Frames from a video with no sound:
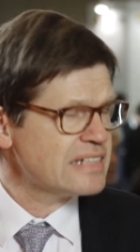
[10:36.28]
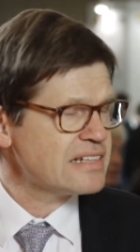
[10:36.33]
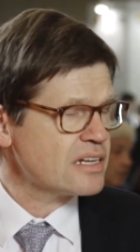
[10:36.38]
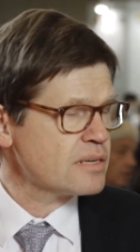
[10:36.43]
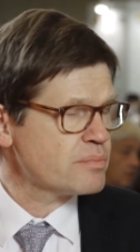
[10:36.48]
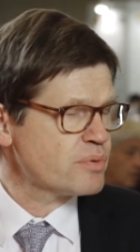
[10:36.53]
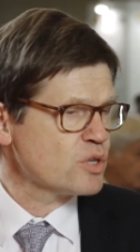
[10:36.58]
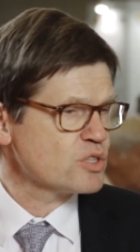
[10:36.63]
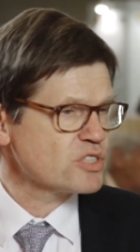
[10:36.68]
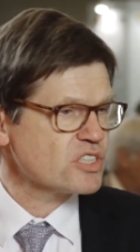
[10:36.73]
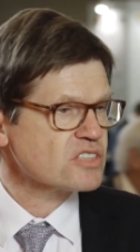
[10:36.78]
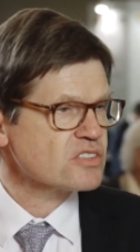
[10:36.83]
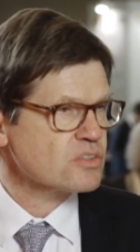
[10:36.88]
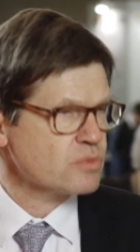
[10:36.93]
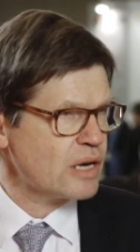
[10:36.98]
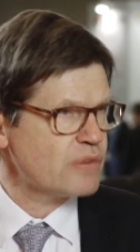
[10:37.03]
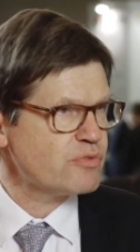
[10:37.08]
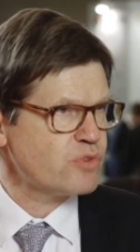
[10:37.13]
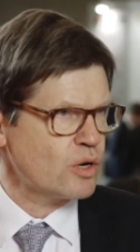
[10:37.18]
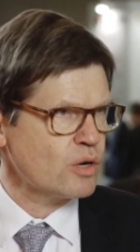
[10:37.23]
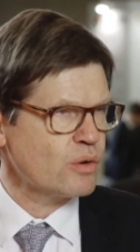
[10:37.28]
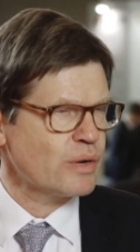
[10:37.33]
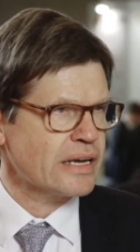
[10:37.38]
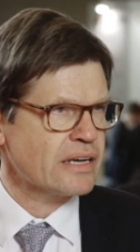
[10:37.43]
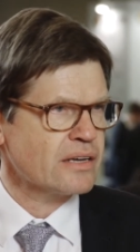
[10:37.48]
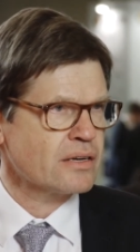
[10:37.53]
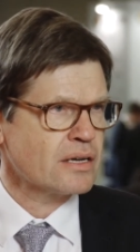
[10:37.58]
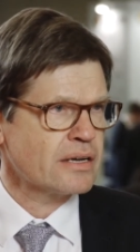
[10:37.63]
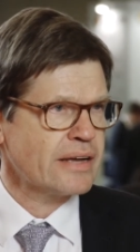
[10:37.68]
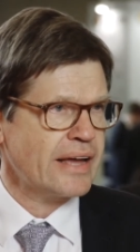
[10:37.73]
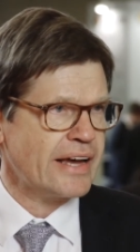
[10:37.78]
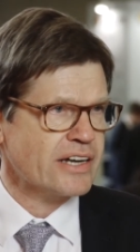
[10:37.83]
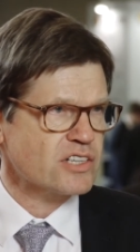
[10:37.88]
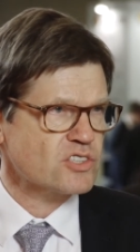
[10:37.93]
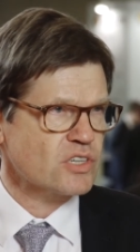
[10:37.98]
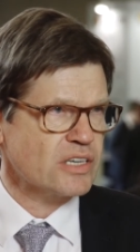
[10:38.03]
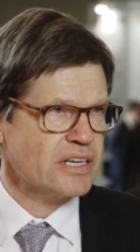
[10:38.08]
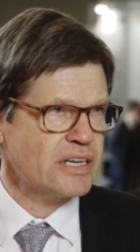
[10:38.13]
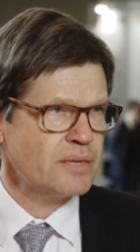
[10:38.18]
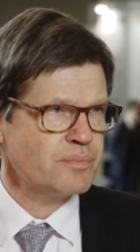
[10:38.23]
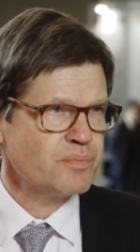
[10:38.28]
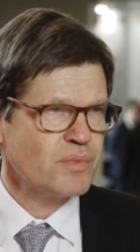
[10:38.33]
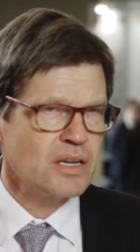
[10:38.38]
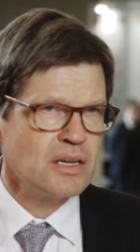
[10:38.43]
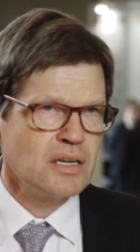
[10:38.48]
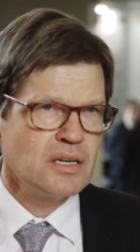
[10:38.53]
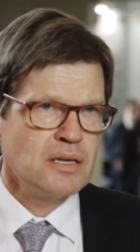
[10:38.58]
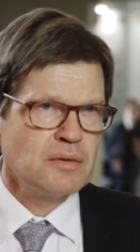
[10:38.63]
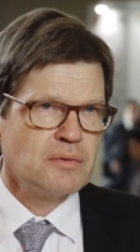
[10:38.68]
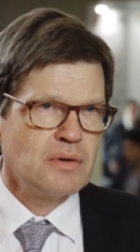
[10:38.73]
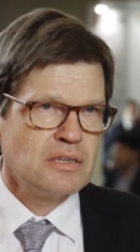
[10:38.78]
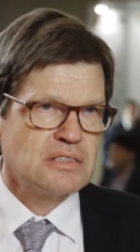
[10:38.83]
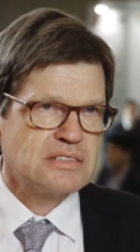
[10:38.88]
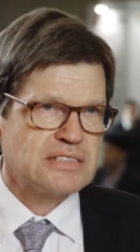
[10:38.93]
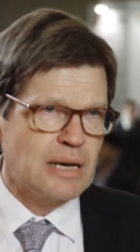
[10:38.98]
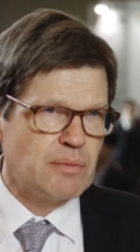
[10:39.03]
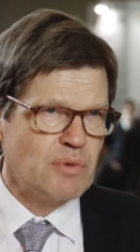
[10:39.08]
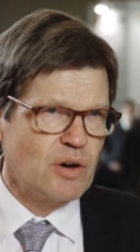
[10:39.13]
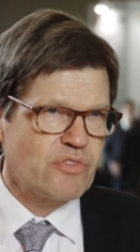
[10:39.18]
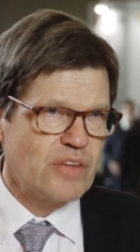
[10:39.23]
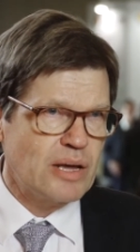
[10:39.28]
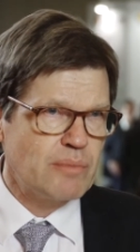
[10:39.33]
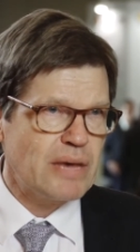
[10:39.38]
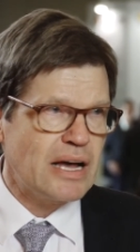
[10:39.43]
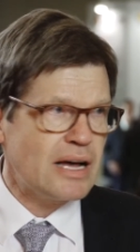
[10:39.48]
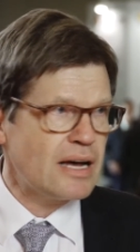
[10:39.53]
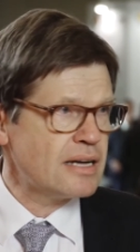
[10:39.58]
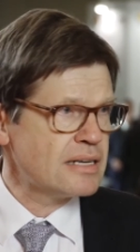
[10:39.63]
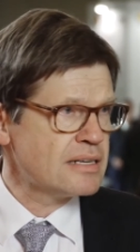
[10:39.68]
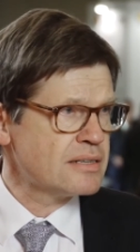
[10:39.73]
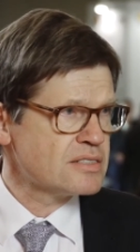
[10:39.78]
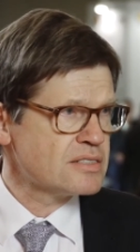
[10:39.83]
the projects we are following, actually. Some of them are